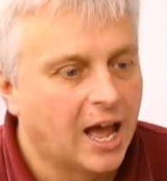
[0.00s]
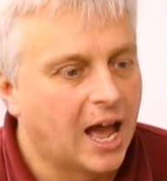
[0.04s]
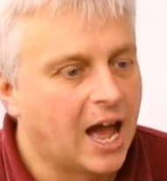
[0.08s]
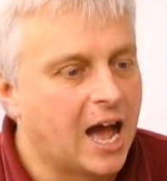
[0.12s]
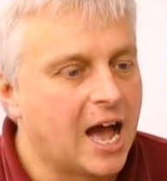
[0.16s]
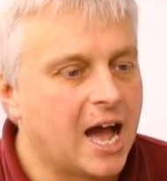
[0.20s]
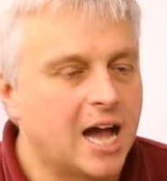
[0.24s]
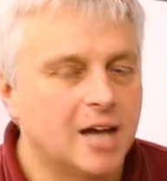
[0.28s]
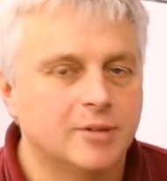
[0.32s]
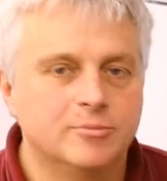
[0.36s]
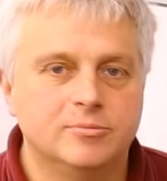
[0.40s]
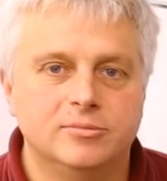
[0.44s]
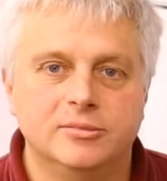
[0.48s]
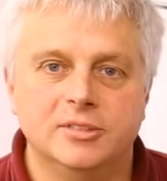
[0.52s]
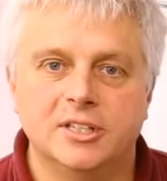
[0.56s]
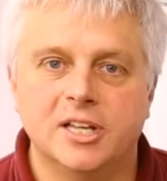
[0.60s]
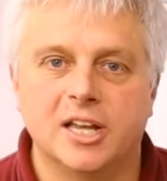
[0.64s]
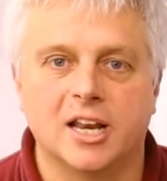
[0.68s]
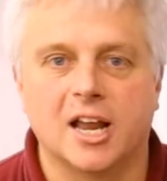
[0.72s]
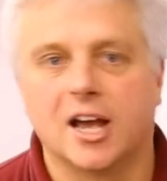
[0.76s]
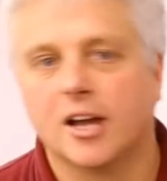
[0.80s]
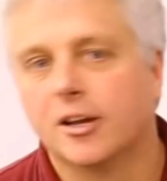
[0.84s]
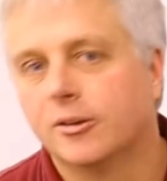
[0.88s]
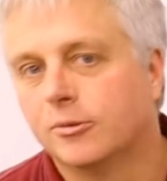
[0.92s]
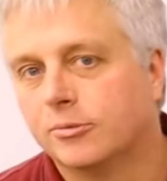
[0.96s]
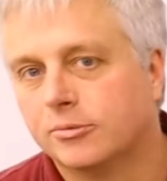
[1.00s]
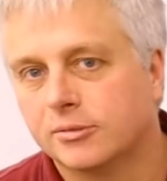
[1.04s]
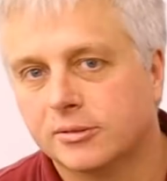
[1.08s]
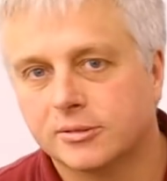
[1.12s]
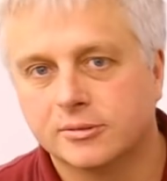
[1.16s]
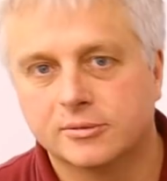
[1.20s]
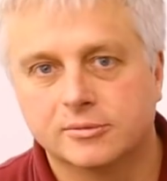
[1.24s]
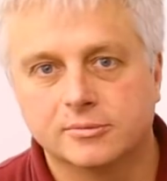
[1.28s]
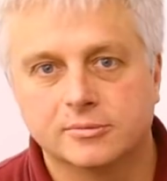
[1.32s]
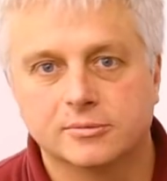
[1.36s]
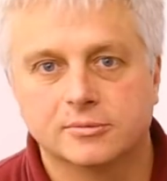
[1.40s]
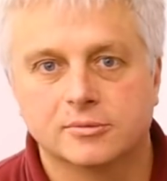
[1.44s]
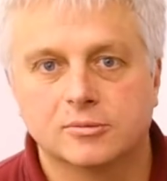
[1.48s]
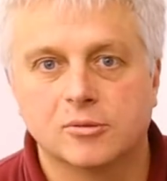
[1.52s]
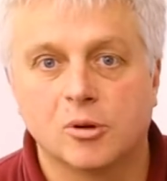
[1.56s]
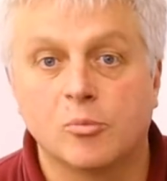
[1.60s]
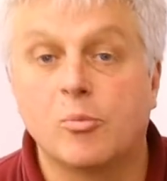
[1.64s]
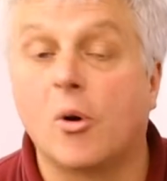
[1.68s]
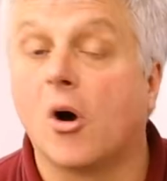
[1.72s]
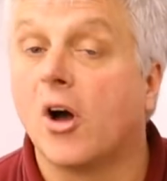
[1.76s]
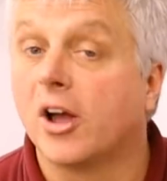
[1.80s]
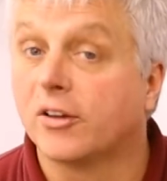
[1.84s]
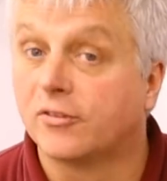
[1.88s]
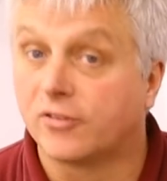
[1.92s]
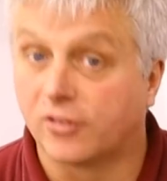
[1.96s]
Buying from us.
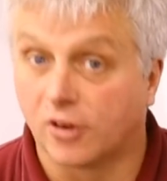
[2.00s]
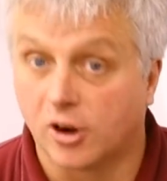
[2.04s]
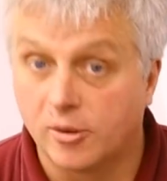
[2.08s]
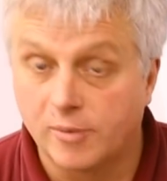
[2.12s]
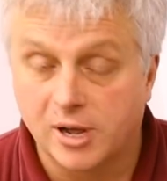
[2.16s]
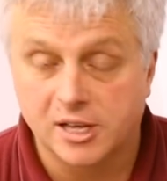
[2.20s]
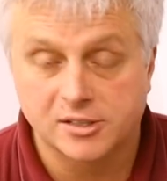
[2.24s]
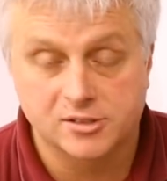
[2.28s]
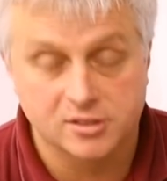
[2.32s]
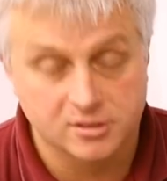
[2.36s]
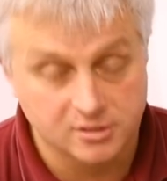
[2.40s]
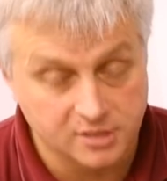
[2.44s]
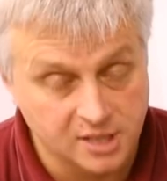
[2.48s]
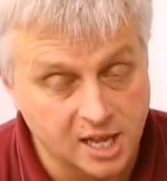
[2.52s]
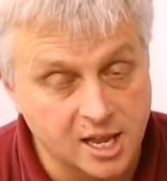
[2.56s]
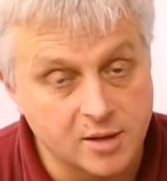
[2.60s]
Yeah.